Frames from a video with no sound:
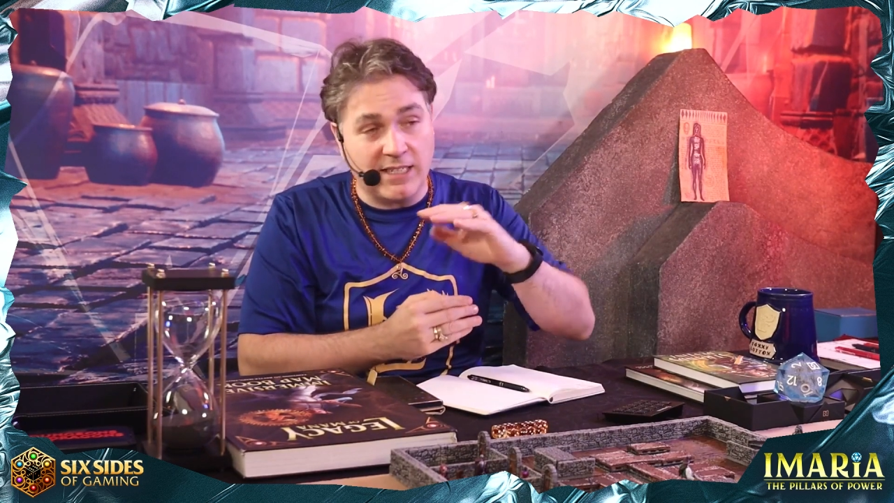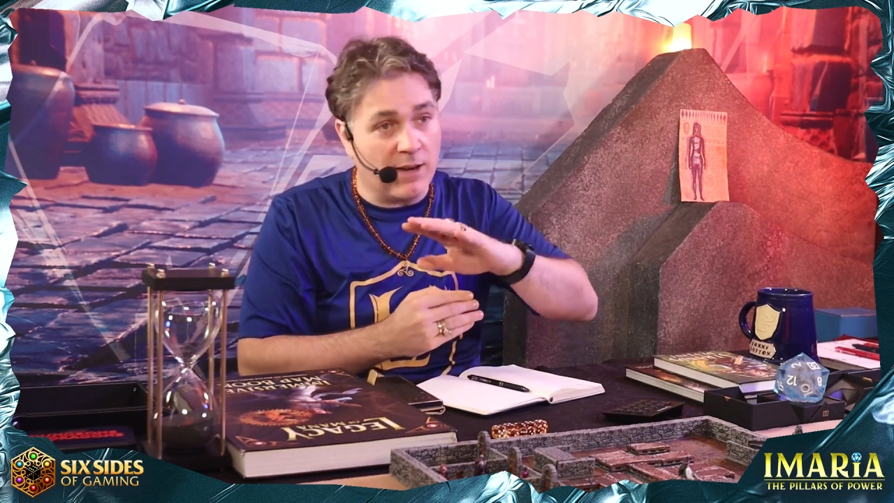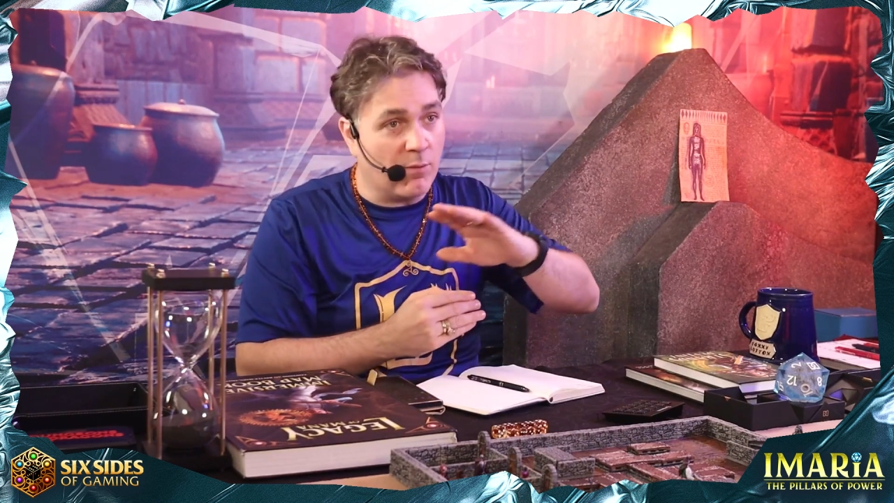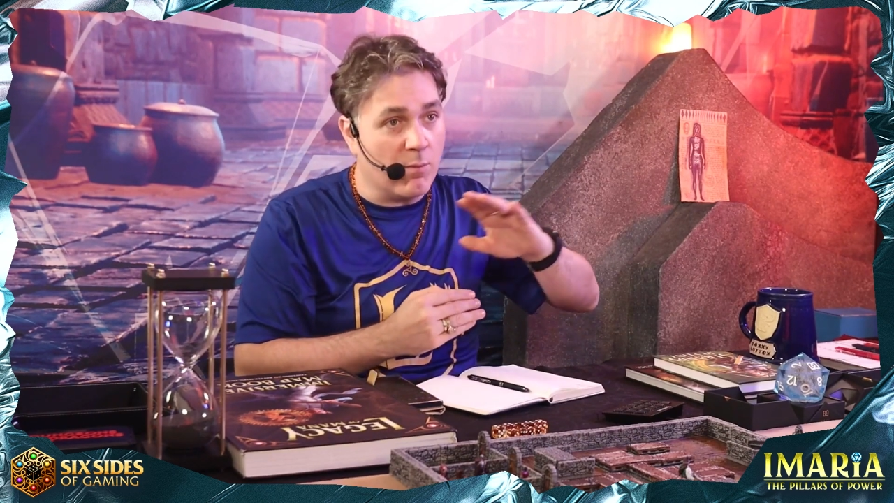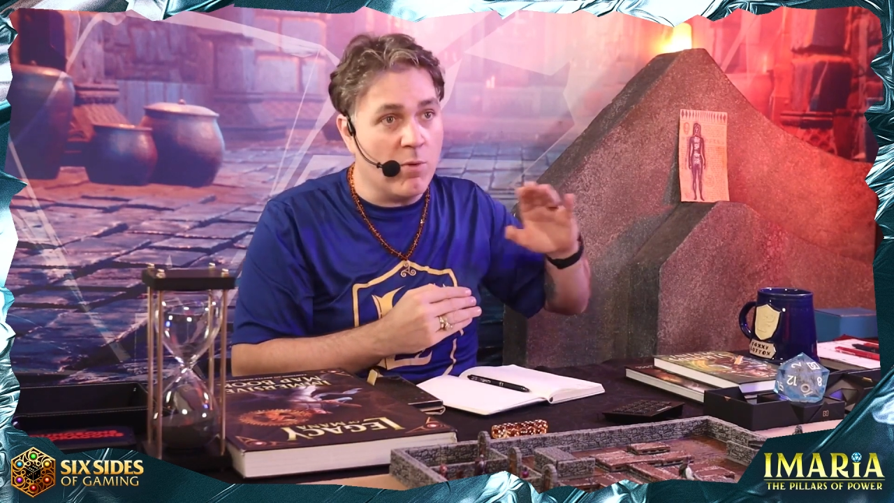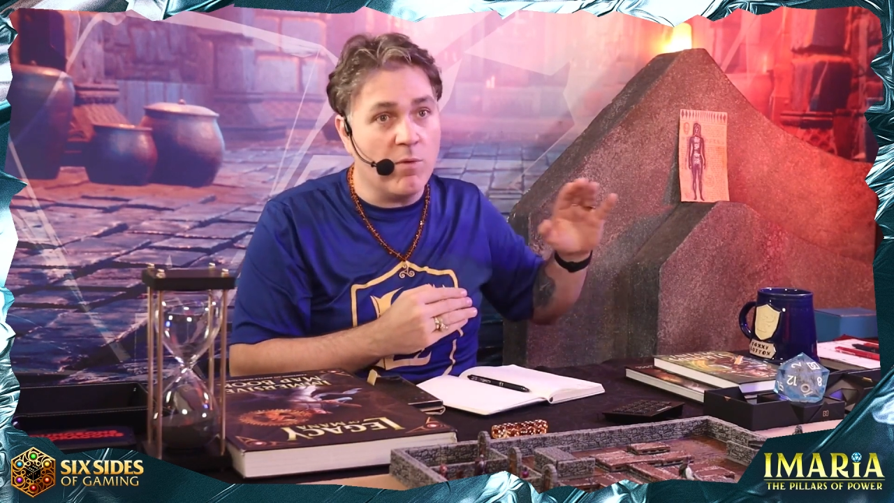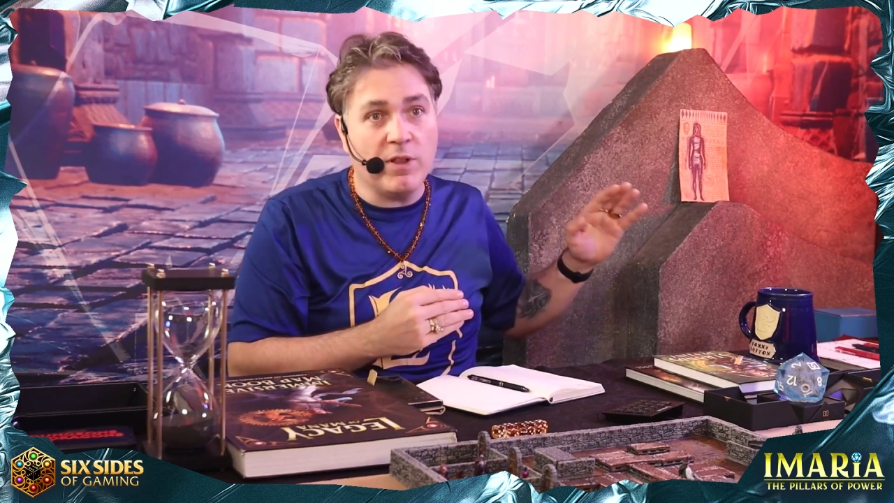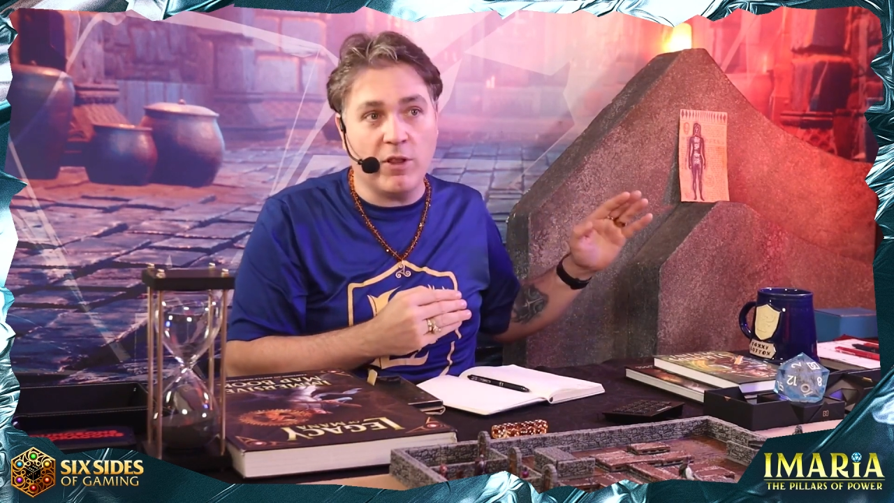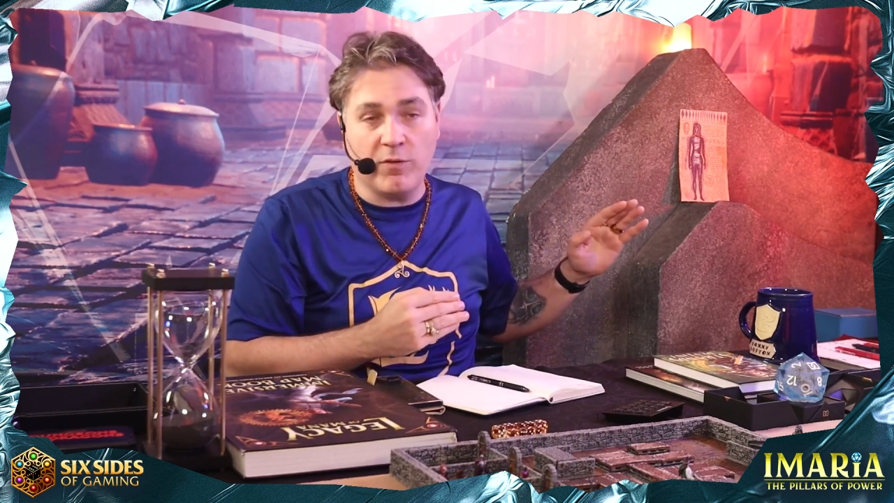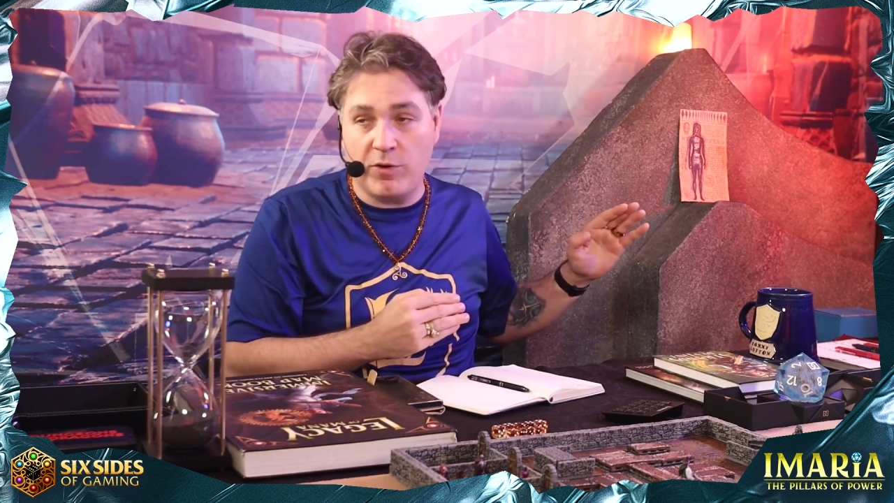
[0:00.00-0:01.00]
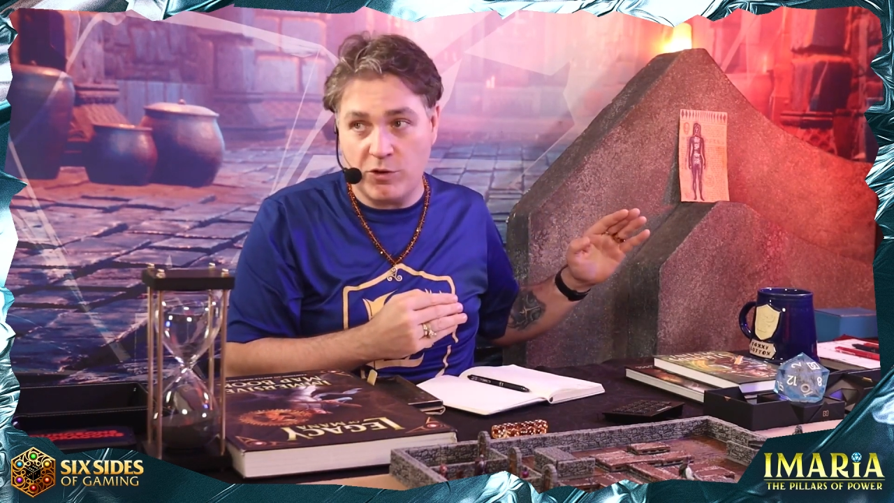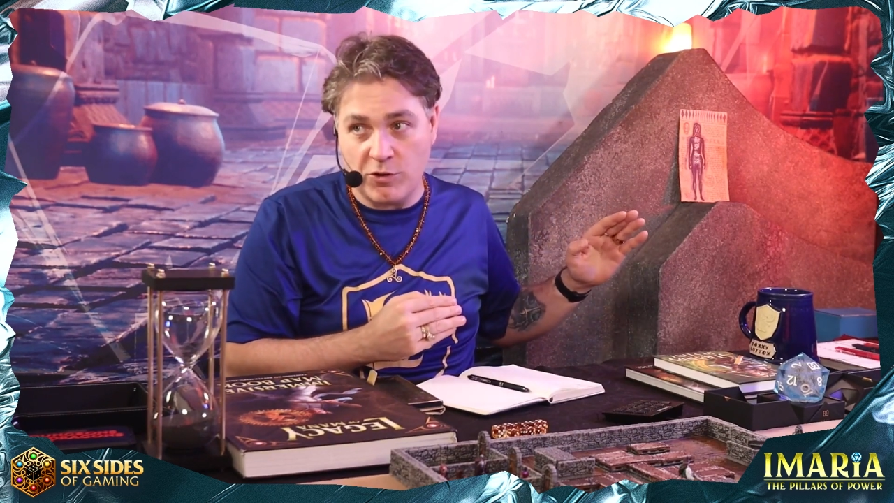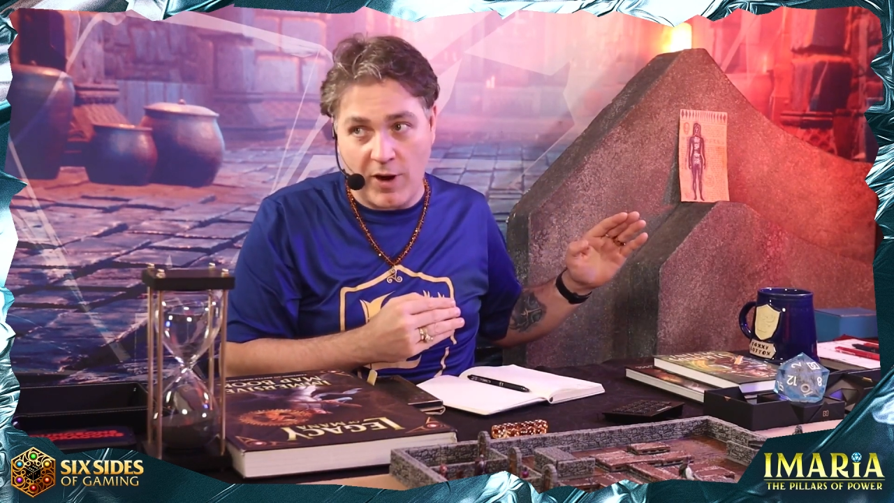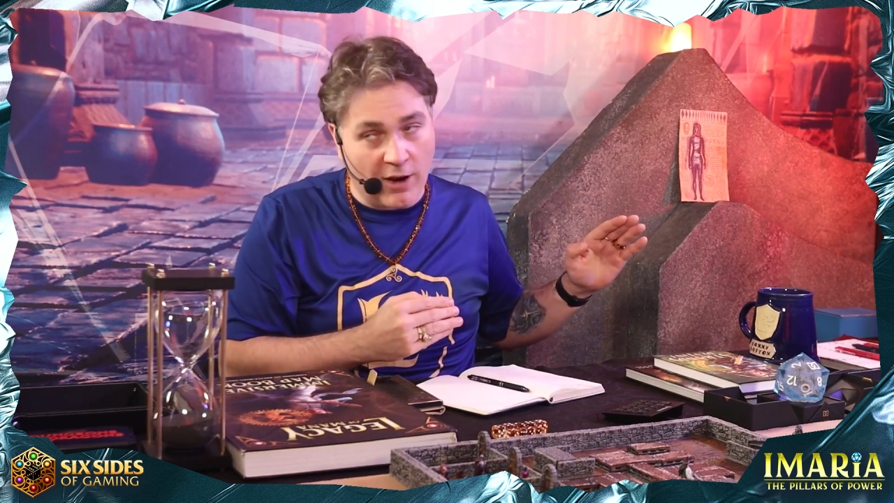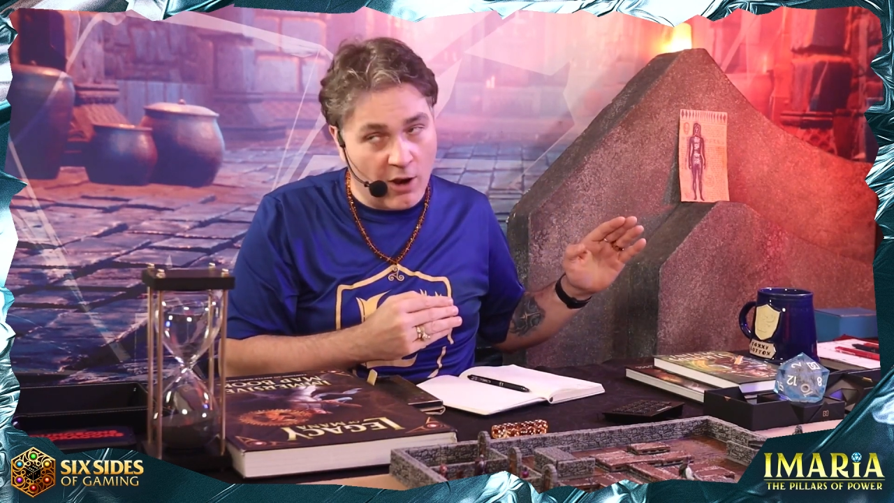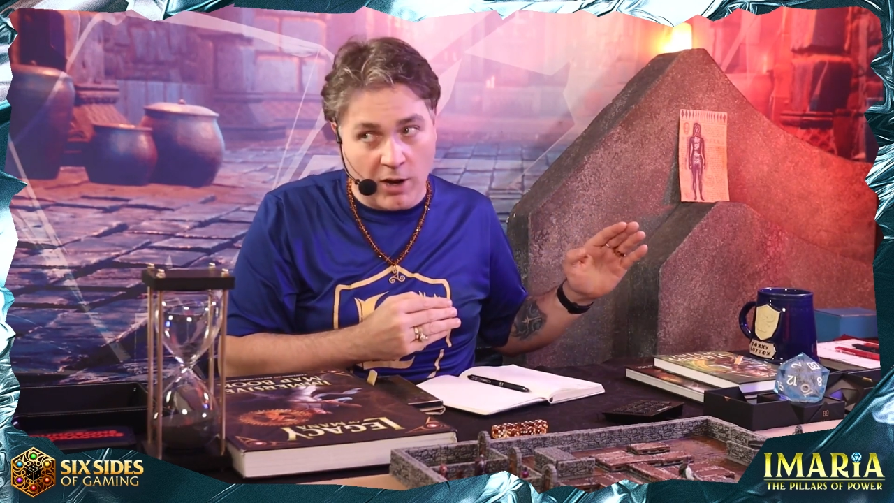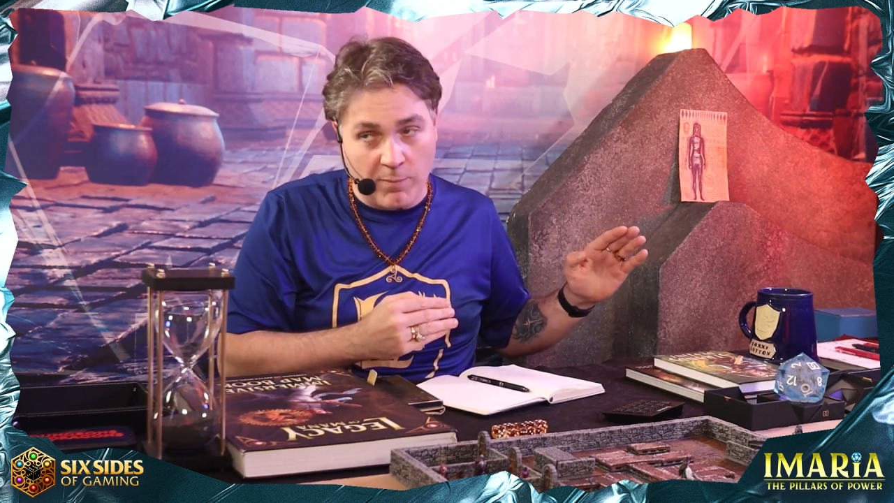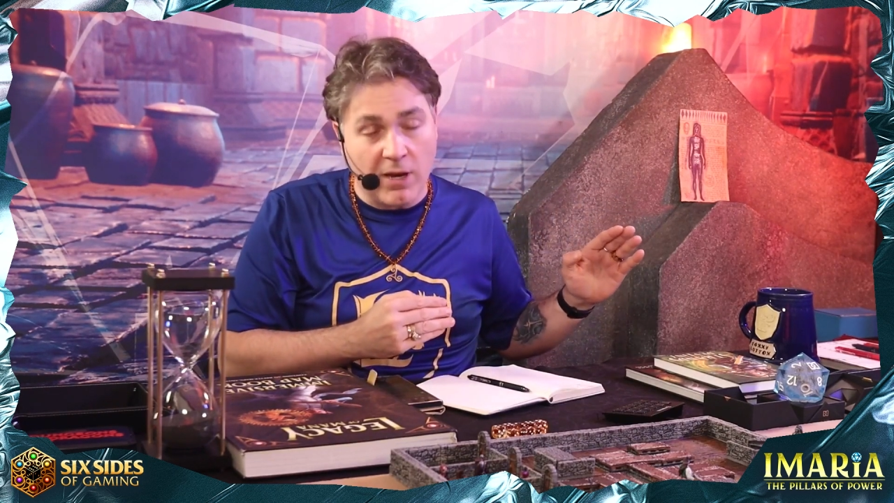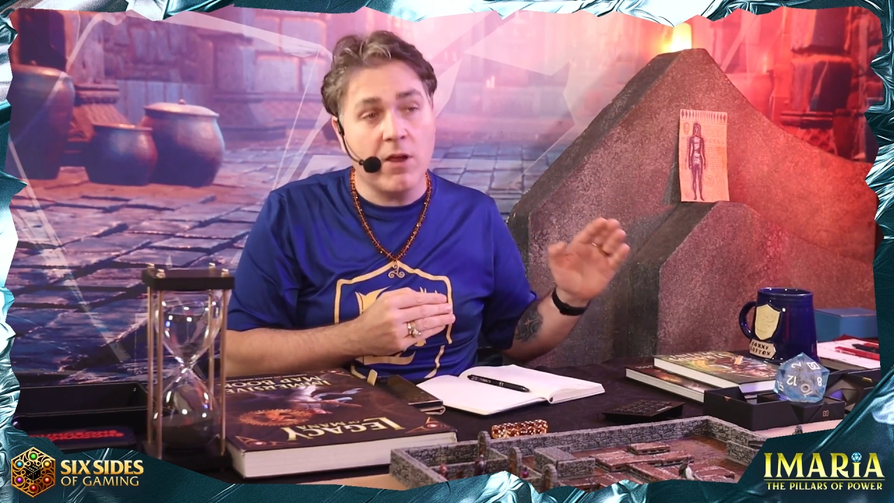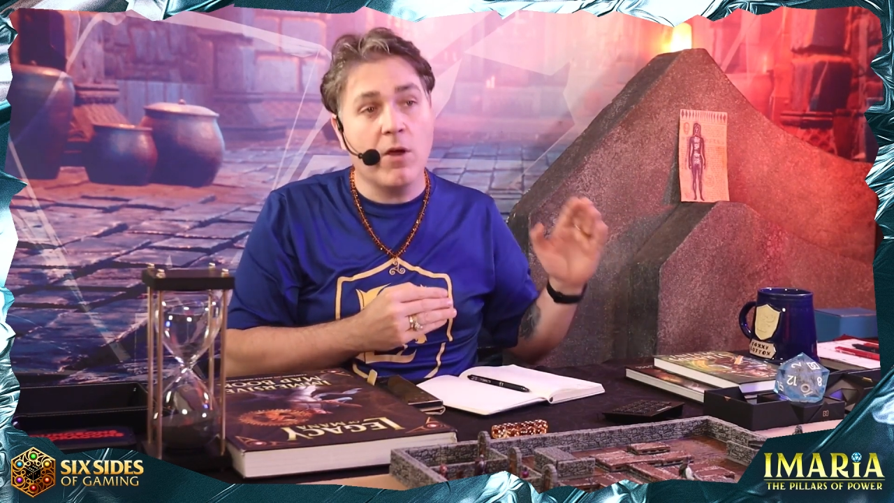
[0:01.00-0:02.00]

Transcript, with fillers: and removing their future economy,